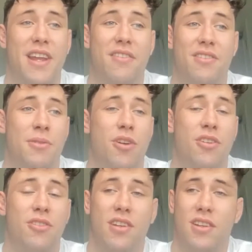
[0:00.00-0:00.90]
never, to be
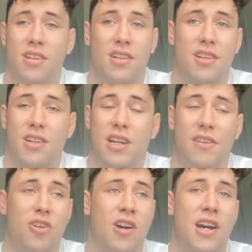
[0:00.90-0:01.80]
honest,
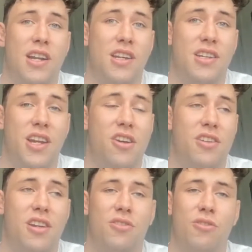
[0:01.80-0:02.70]
I've not had it in years,
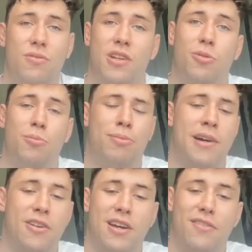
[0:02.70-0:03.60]
and I don't
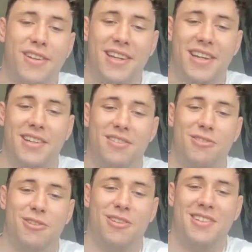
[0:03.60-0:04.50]
plan on having it again. So